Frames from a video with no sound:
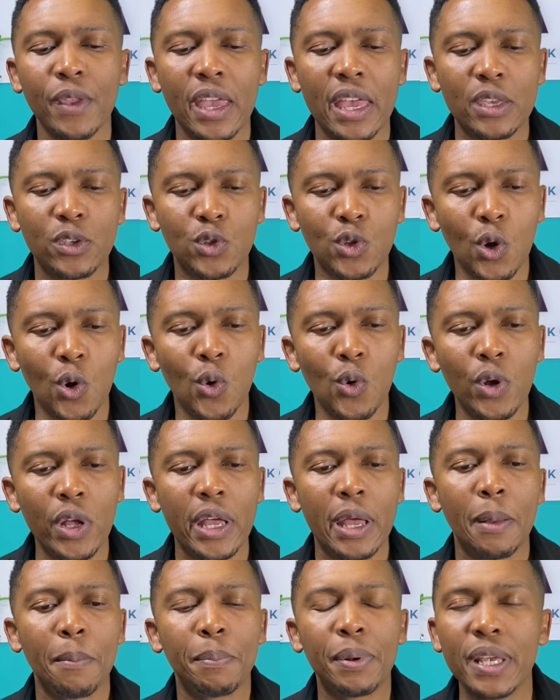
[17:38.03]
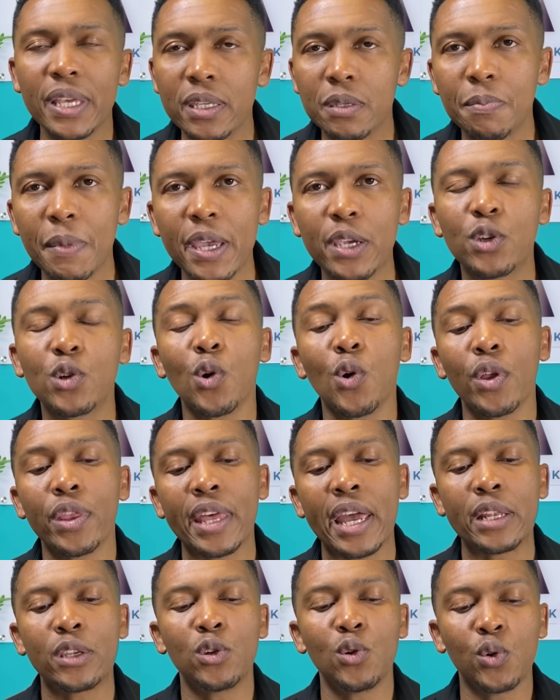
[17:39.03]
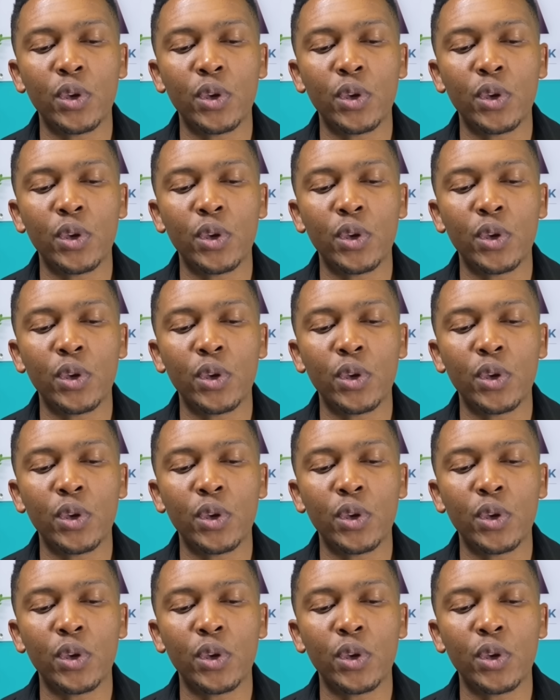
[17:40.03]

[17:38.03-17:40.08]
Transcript: So please make sure that you